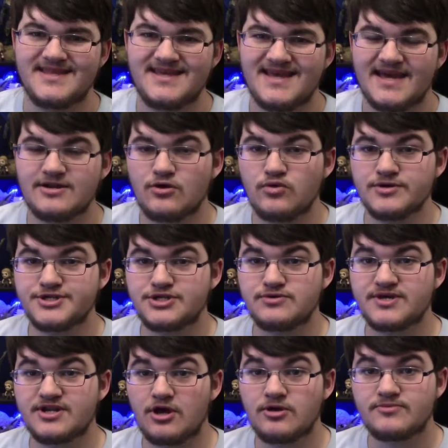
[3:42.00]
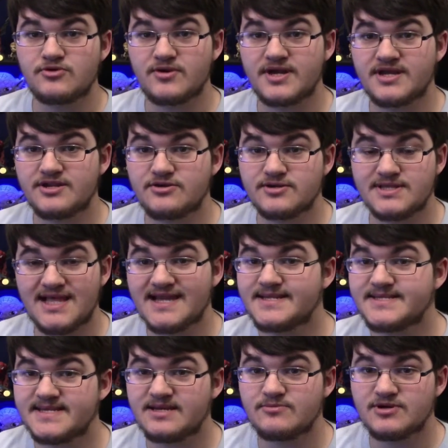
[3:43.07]
And of course, you can upgrade your
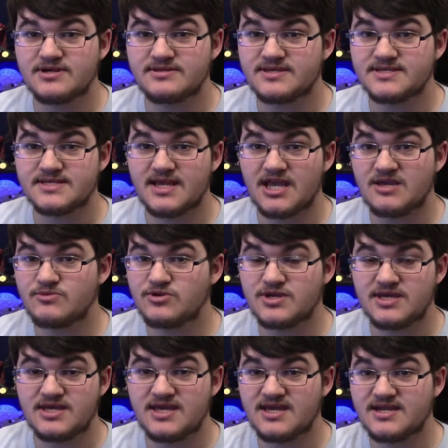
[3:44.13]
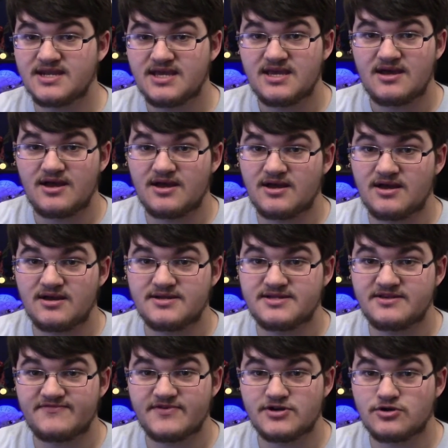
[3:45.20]
lightsaber in this game. You can get
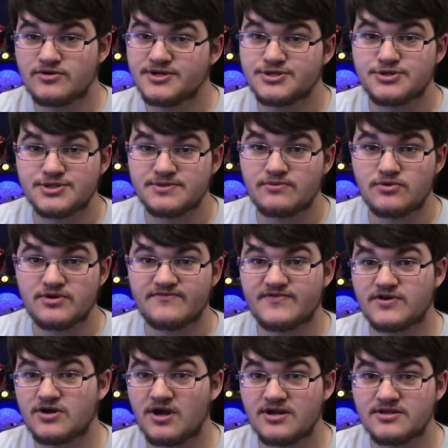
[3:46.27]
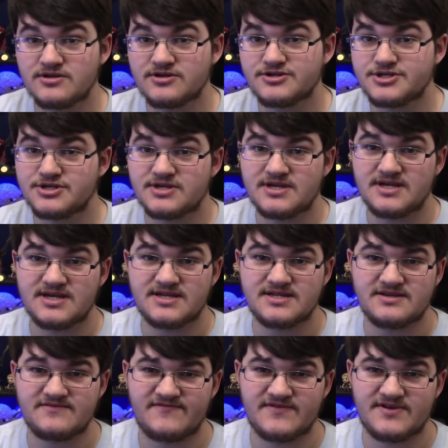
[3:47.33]
different crystals for it, for colors. You can get
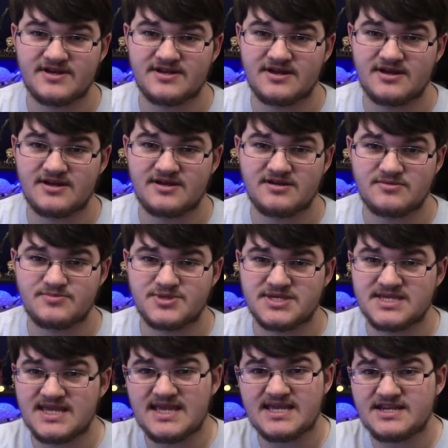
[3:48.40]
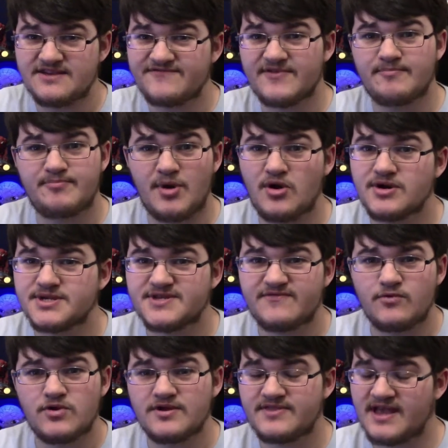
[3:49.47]
different skin, different parts
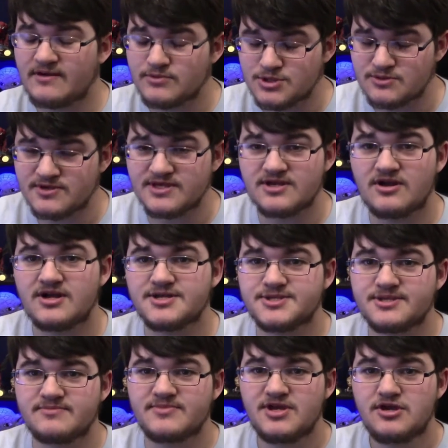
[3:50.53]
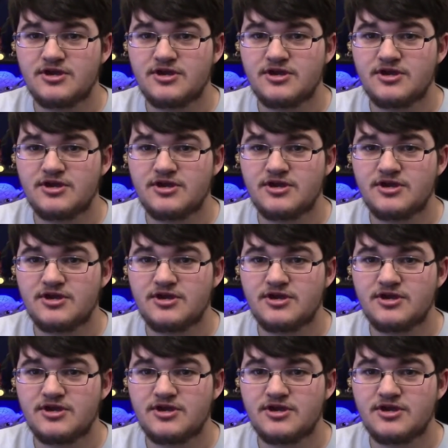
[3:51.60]
for it. That was really awesome.